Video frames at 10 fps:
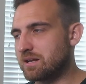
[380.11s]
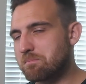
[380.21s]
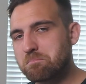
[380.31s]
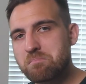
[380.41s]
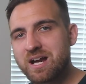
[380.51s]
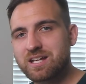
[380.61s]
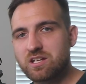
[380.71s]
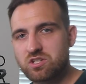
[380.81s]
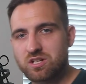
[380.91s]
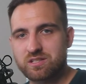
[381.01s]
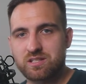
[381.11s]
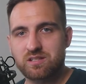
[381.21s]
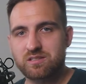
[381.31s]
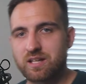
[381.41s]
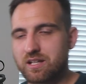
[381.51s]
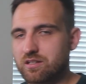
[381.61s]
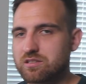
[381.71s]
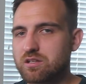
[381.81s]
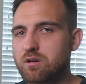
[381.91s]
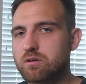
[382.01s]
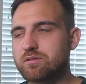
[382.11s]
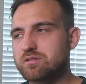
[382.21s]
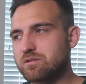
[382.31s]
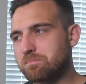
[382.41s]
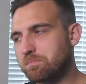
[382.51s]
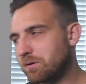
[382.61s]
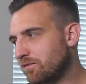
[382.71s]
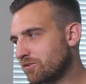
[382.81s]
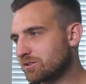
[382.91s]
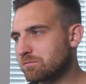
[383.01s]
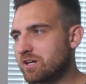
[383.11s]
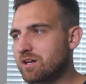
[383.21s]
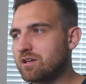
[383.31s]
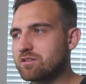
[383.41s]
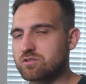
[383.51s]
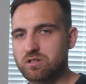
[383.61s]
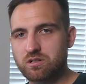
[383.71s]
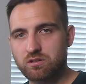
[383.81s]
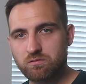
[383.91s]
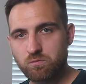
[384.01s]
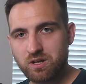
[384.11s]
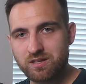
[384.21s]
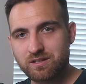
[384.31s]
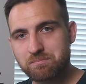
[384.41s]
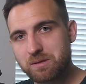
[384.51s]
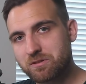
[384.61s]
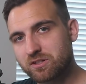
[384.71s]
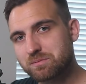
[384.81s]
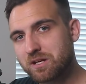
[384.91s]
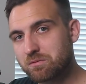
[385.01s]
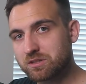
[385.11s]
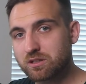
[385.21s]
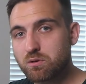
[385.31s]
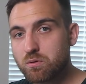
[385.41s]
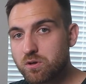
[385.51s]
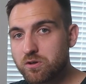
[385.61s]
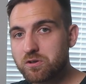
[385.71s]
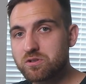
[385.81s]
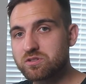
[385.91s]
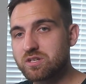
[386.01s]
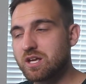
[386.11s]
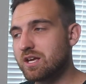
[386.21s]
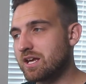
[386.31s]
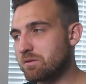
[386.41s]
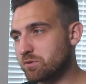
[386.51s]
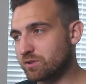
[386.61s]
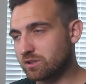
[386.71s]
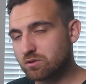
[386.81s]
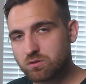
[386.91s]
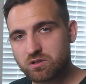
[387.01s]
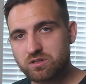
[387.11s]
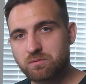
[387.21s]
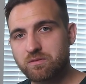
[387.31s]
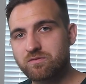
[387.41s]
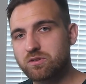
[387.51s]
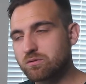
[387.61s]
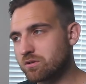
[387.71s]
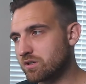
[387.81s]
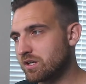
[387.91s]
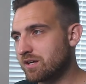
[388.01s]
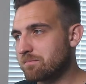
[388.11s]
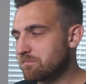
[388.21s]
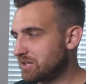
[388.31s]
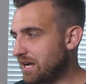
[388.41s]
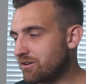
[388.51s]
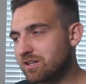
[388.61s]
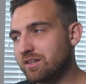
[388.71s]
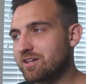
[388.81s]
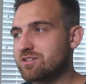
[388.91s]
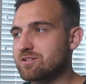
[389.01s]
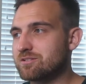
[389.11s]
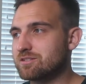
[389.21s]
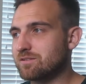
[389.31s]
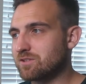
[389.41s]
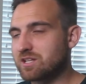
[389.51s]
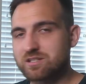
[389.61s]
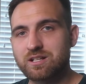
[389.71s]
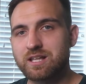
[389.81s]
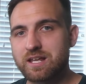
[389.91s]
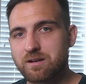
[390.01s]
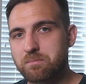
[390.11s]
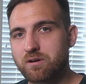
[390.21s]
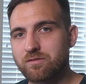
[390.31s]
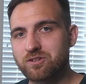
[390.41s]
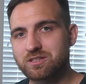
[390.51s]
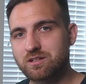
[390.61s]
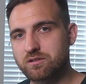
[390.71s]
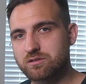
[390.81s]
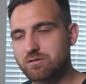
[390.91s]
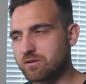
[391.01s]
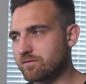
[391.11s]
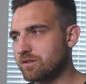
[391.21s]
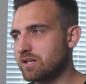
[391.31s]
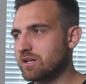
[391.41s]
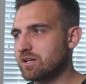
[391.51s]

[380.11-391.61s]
and it might adjust it slightly. So there's a perfect way, there's a way that maybe looks better with the corners and will ignore some of your calculations. If it doesn't line up perfect, it'll sort of,